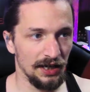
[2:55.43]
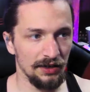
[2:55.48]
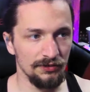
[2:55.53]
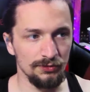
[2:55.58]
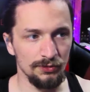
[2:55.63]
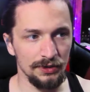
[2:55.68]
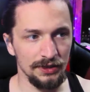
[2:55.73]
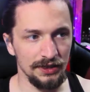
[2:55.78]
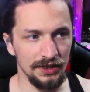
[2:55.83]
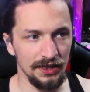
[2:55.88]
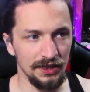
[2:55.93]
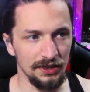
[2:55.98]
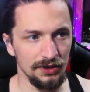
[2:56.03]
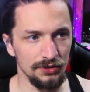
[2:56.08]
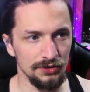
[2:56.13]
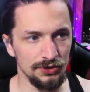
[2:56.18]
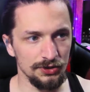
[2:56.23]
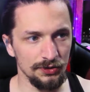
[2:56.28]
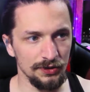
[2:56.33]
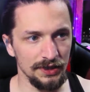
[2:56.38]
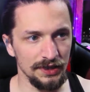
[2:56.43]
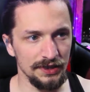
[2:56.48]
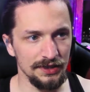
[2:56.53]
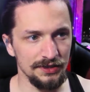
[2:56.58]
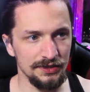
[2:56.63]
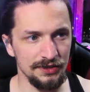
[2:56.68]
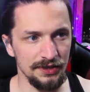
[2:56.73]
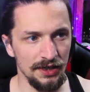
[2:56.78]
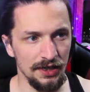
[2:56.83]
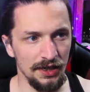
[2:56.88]
Everyone kind of knows who it
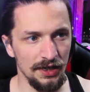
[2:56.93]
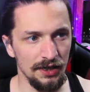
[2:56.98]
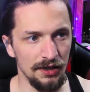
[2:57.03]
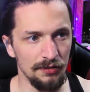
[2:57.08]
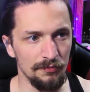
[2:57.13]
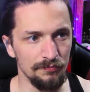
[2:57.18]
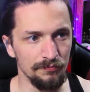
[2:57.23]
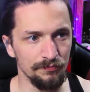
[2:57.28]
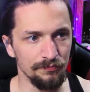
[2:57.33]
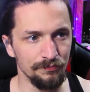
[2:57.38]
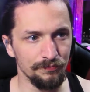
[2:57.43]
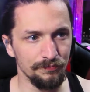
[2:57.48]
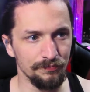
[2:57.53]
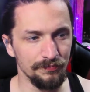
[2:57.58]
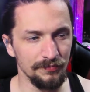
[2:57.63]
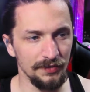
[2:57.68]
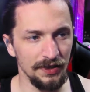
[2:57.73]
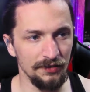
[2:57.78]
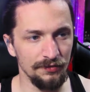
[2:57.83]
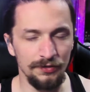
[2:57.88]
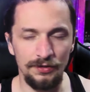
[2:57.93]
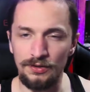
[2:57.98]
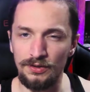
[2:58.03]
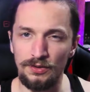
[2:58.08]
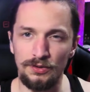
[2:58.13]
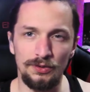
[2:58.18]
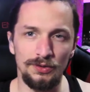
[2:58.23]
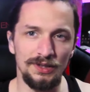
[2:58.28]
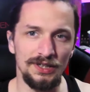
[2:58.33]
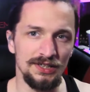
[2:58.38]
is. If you
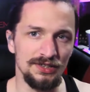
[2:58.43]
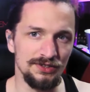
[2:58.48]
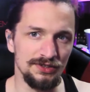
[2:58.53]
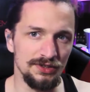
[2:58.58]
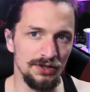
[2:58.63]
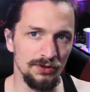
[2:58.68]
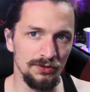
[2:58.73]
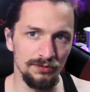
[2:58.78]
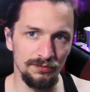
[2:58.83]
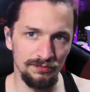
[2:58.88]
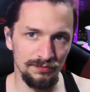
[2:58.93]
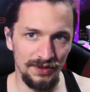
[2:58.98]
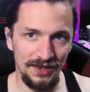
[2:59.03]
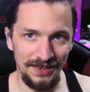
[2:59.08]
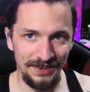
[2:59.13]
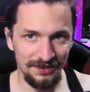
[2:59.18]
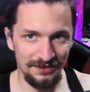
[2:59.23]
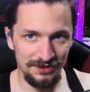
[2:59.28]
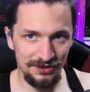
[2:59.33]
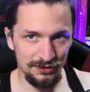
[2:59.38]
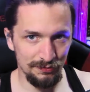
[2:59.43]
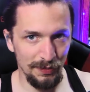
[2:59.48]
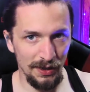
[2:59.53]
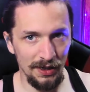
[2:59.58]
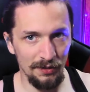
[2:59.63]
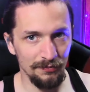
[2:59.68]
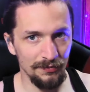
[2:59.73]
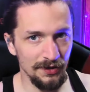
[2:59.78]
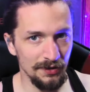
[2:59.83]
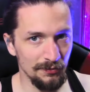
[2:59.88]
know who it is, don't, like,
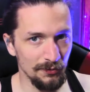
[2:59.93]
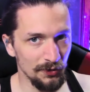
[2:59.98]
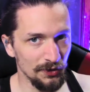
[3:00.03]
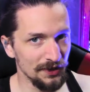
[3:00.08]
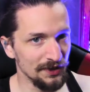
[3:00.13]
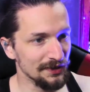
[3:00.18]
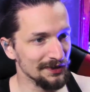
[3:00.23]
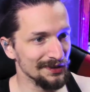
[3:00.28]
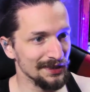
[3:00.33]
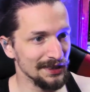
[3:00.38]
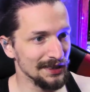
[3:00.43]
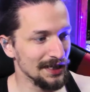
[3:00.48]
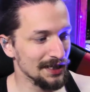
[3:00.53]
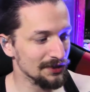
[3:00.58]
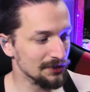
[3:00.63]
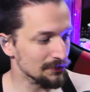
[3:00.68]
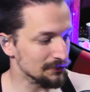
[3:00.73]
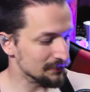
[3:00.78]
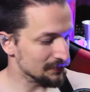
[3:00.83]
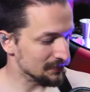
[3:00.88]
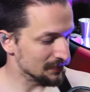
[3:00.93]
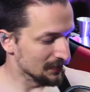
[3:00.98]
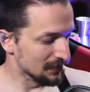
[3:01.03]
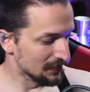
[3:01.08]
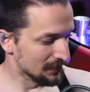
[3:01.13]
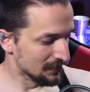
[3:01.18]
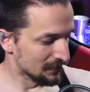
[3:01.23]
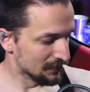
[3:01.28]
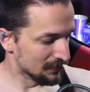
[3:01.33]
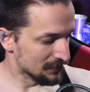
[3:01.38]
spam them or anything like that. Don't
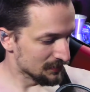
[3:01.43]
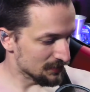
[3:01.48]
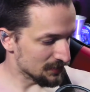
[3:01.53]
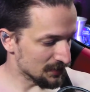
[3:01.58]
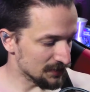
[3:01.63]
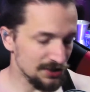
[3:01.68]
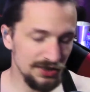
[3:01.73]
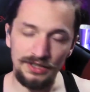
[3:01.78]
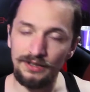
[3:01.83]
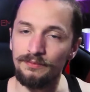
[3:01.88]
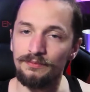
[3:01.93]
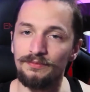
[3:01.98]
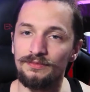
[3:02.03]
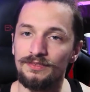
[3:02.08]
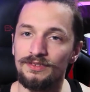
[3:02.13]
judge them.